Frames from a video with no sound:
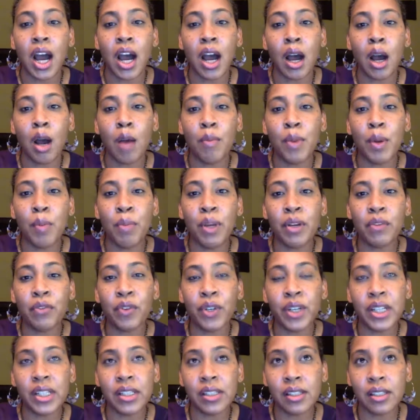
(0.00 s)

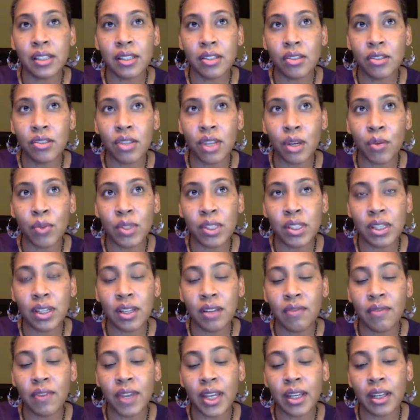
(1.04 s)
But for instance, there was
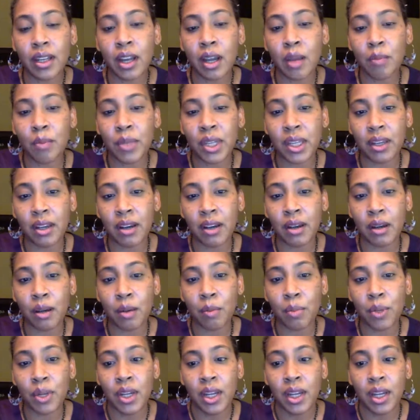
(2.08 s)
an event coming
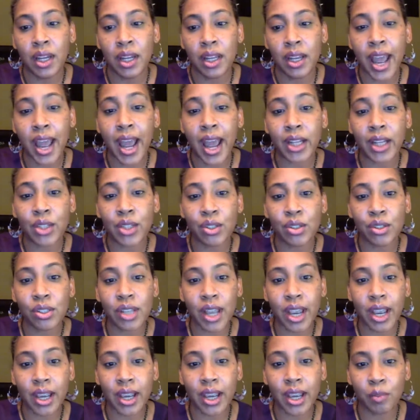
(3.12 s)
up, an
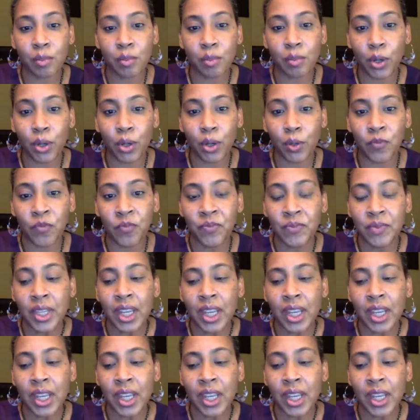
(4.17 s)
Actors Expo.